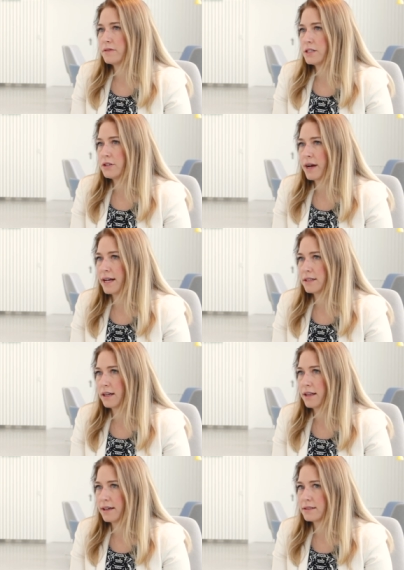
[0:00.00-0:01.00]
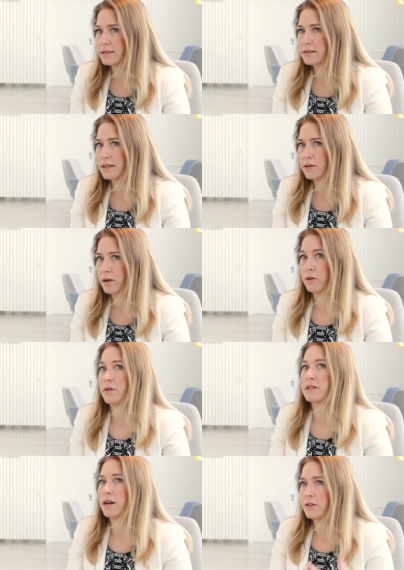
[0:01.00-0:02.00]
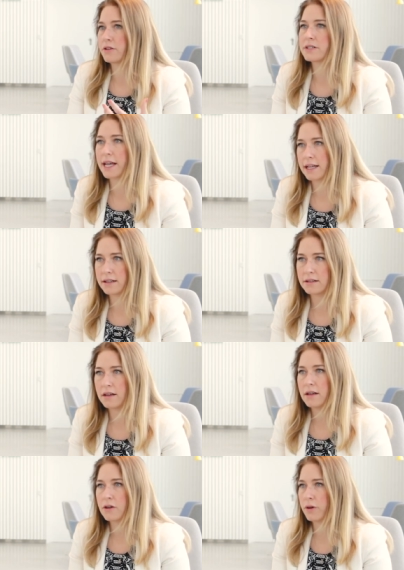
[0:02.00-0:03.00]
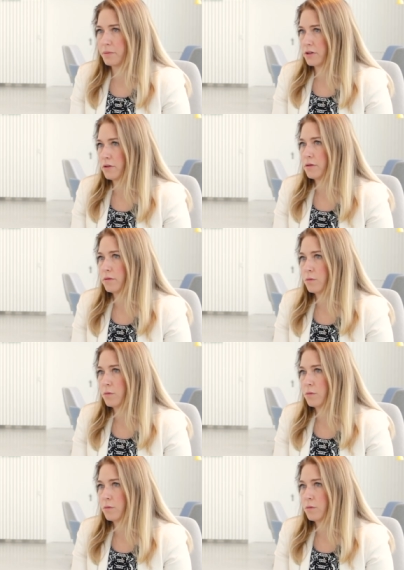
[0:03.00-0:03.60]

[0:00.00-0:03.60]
of these two asset classes in, in order to understand crypto